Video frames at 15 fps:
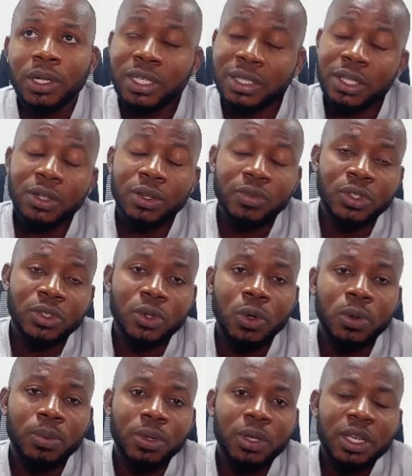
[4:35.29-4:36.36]
Understanding of the
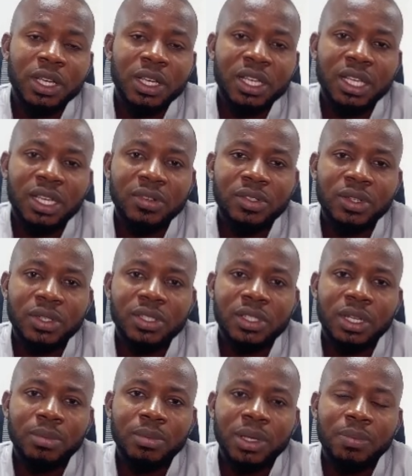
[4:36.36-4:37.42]
scope gives
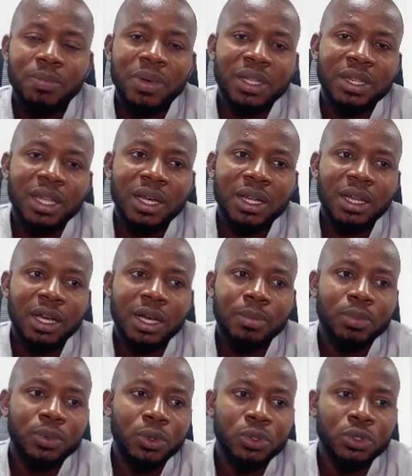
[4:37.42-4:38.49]
us a better
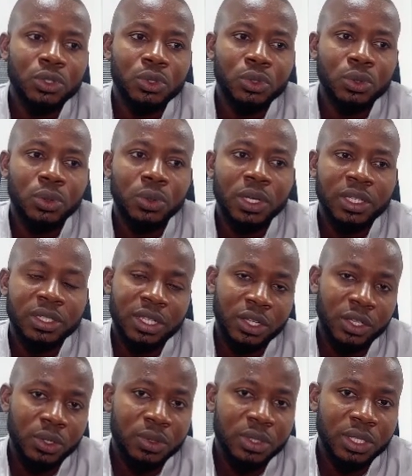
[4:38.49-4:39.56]
approach to
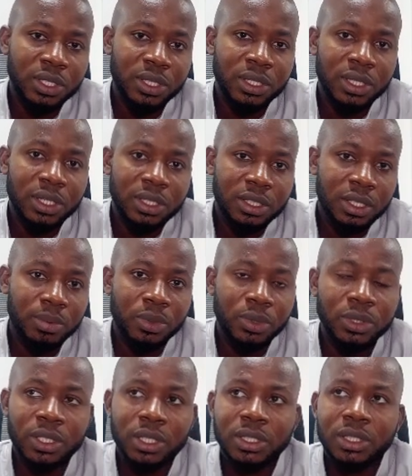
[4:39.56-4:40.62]
executing the
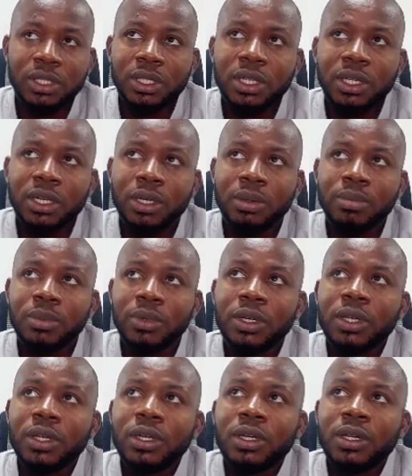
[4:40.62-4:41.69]
project.
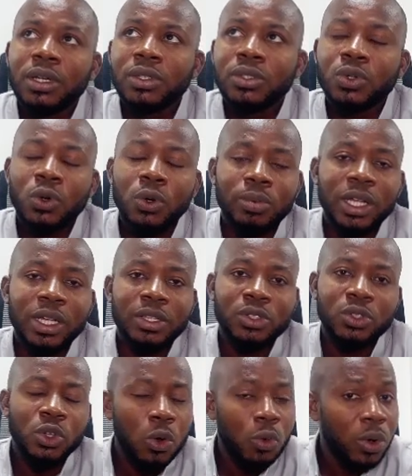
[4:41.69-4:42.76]
A scope
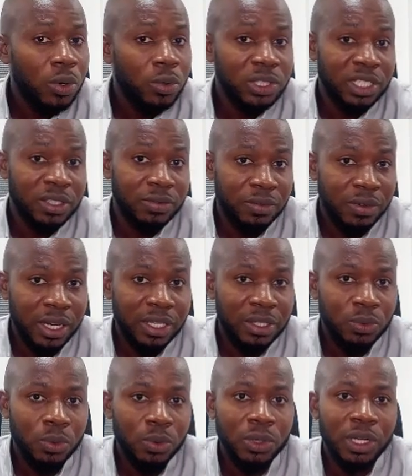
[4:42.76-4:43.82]
that is not well
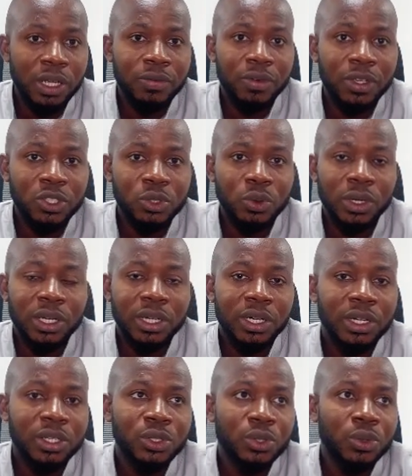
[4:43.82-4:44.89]
defined would
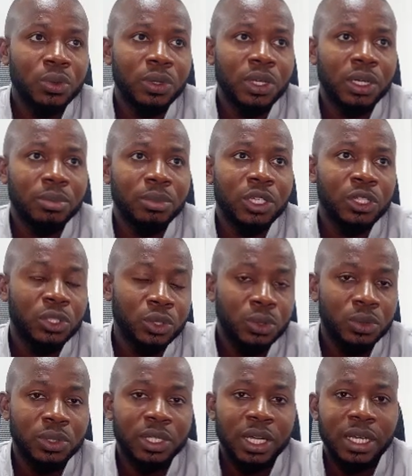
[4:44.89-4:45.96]
eventually lead to
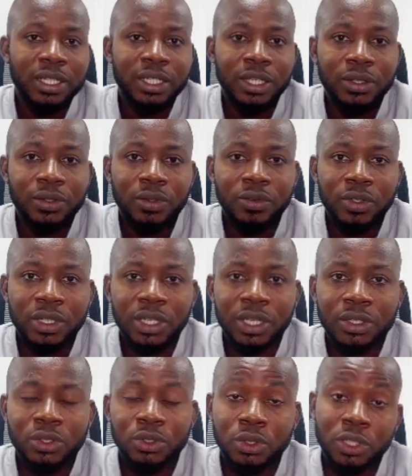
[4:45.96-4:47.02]
issues at the end of the
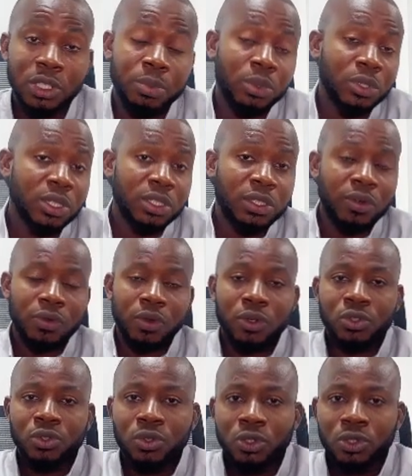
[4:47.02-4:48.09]
day during the process of
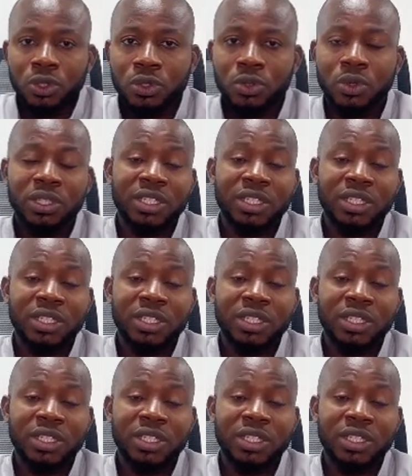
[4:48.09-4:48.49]
construction.